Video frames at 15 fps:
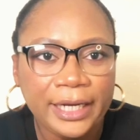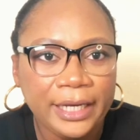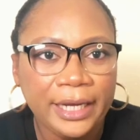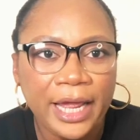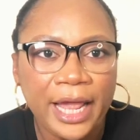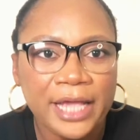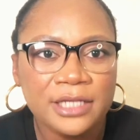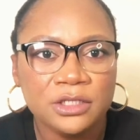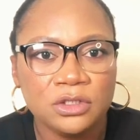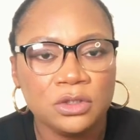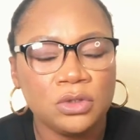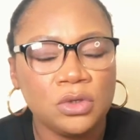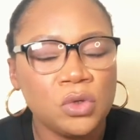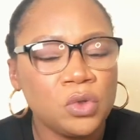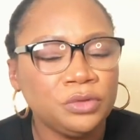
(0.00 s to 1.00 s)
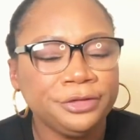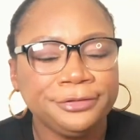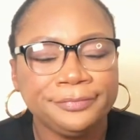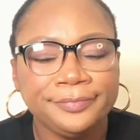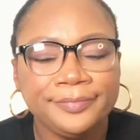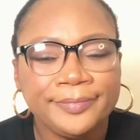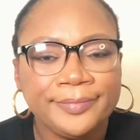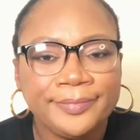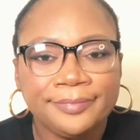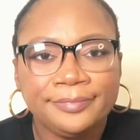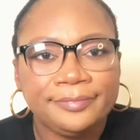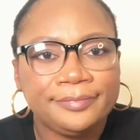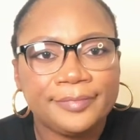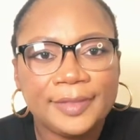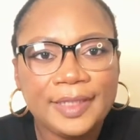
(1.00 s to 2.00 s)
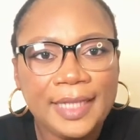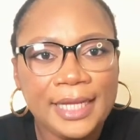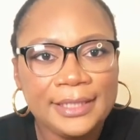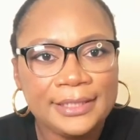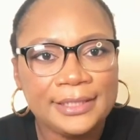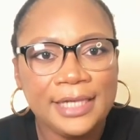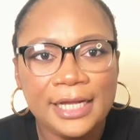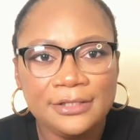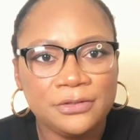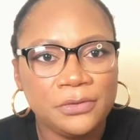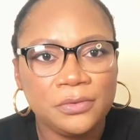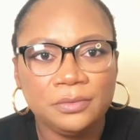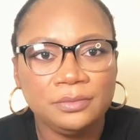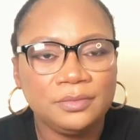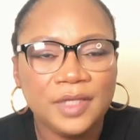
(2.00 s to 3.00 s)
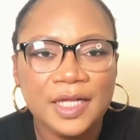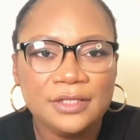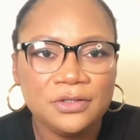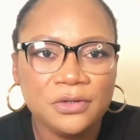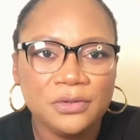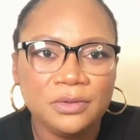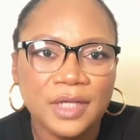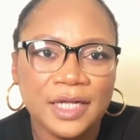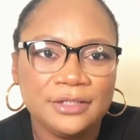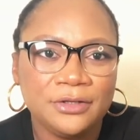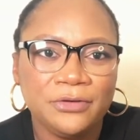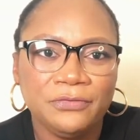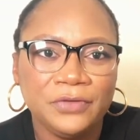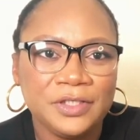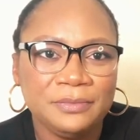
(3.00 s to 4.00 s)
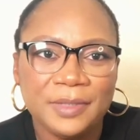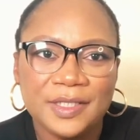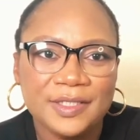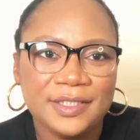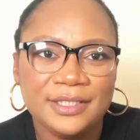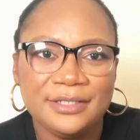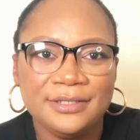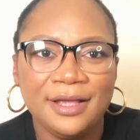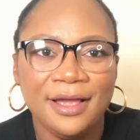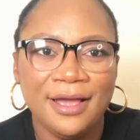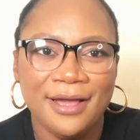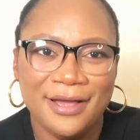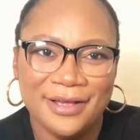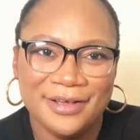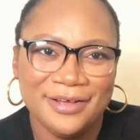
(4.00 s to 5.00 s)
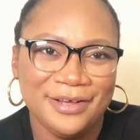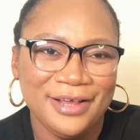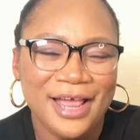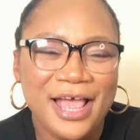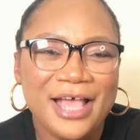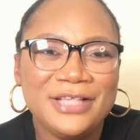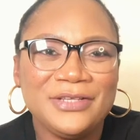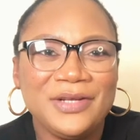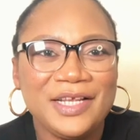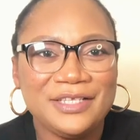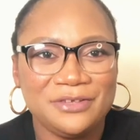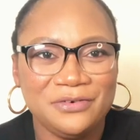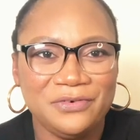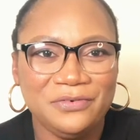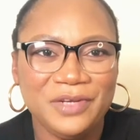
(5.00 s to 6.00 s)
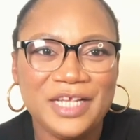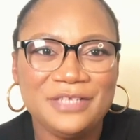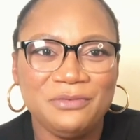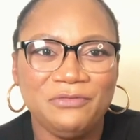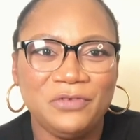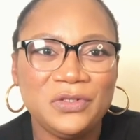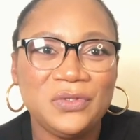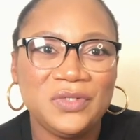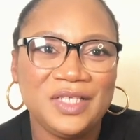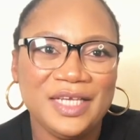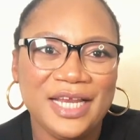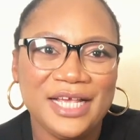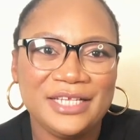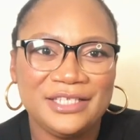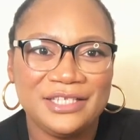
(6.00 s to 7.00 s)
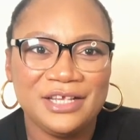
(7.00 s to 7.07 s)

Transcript: it there. So that's all at COVET magazine. So let's move on to the next